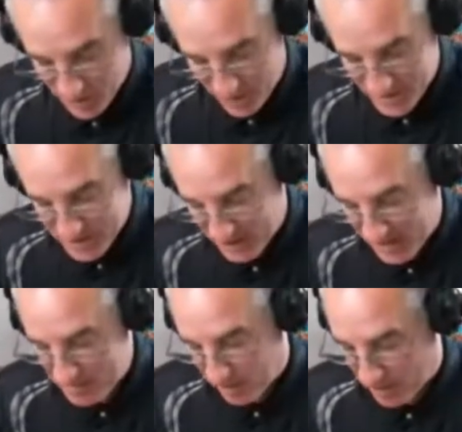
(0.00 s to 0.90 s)
these great
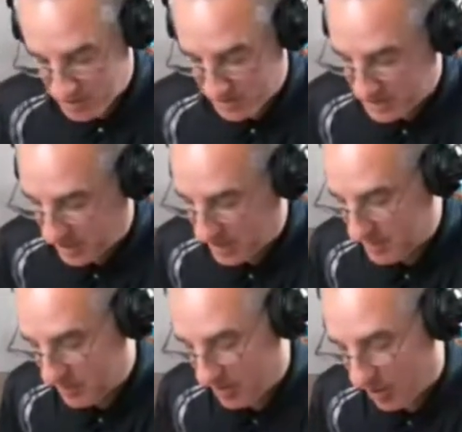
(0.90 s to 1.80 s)
sidebars where they talk
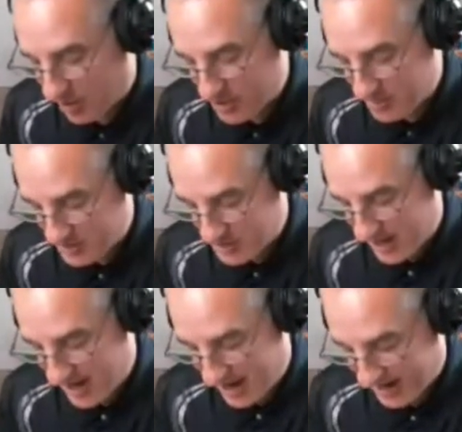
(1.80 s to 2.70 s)
about the arguments
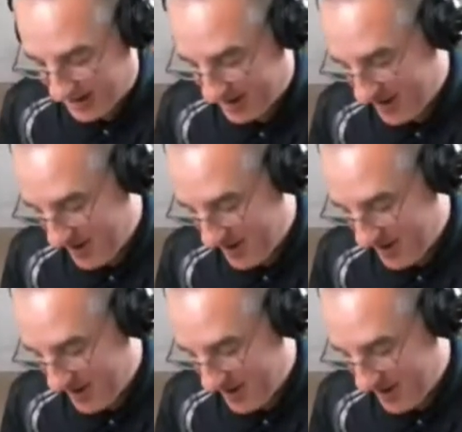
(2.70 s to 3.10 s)
they had.